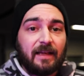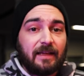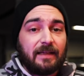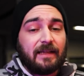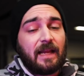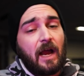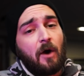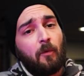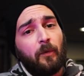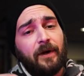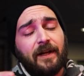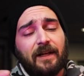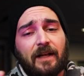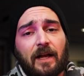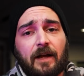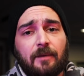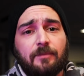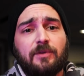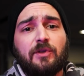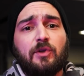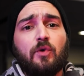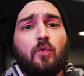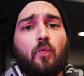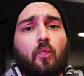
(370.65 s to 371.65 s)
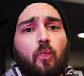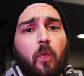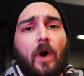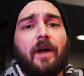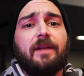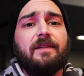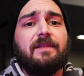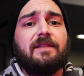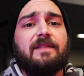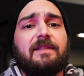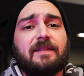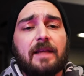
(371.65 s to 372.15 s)
Now, when it comes to
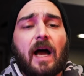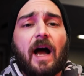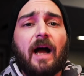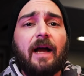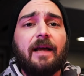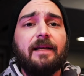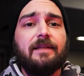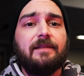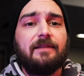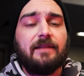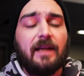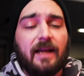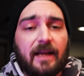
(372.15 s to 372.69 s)
what size